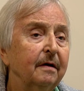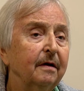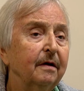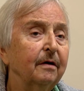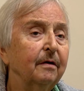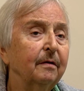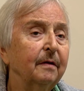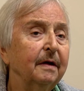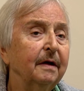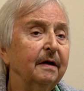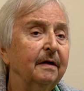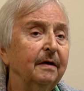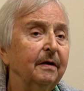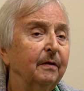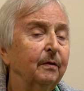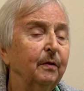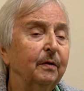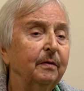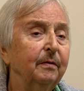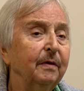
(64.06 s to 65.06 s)
you know, it,
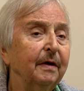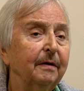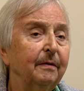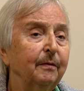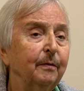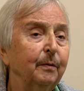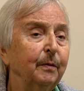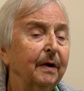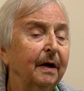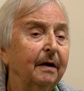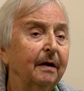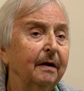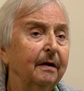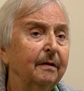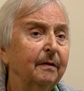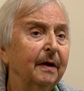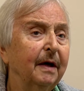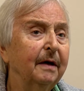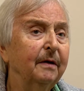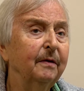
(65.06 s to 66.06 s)
it would, I, I,
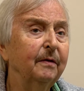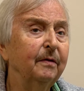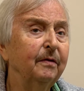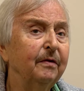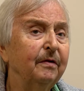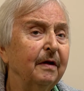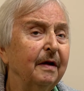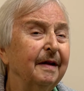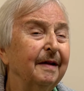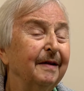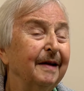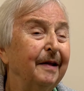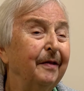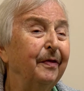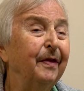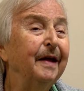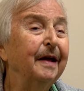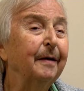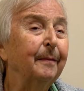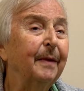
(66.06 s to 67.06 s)
I, would, I
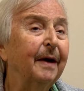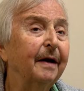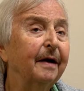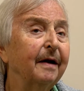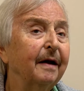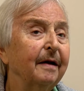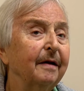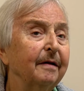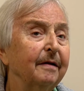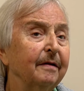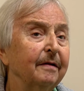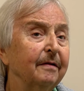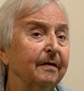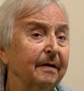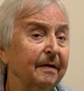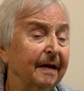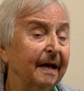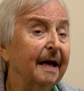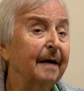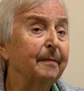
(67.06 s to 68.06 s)
think about it, I,
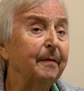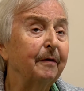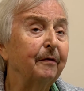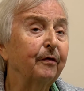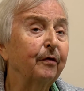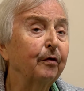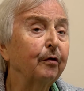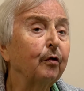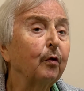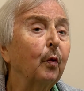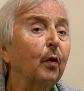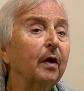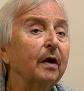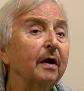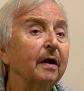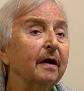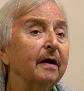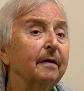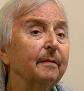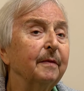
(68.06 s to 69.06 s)
that I'm the first
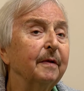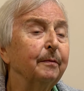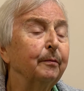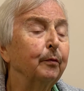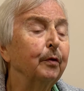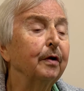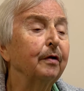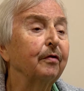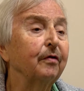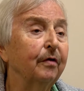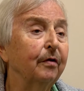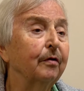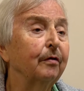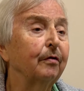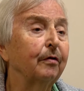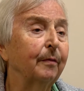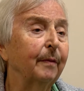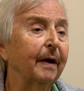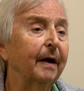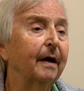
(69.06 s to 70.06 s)
one, that brings
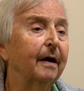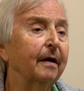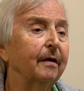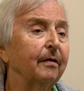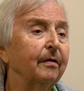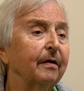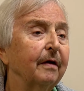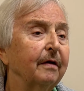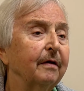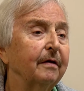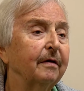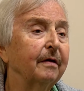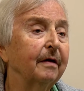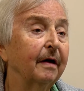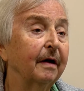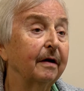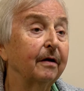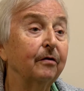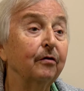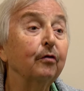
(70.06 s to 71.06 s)
tears to my eyes that
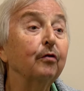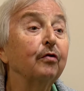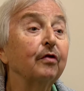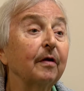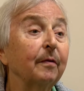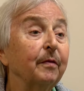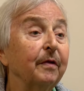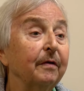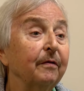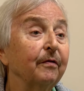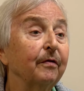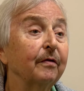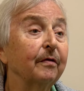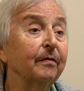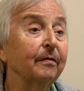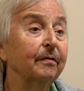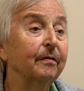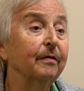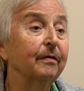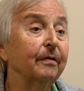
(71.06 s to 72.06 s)
I could do something
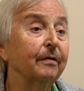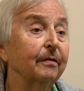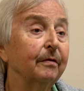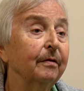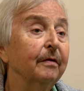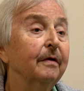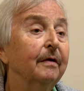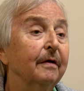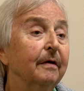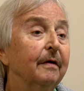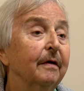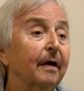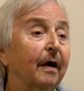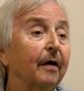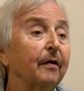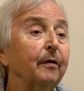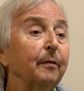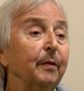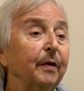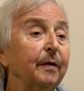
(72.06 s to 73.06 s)
for, you know,
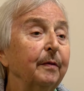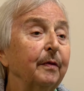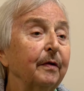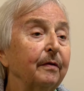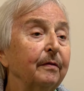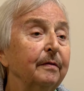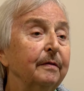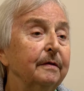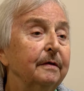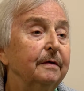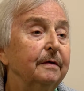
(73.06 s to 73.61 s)
other people.